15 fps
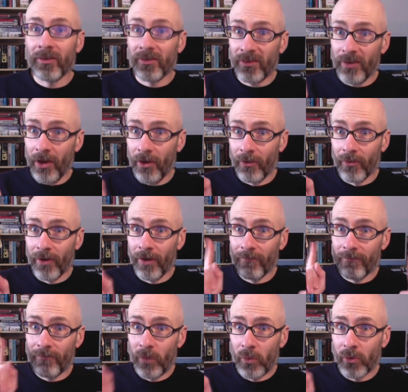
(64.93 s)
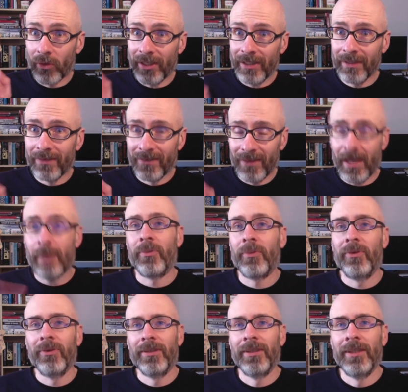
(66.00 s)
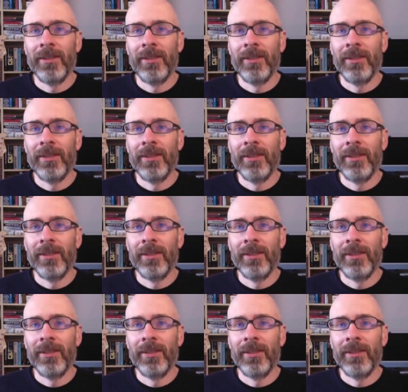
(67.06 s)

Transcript: So, for example,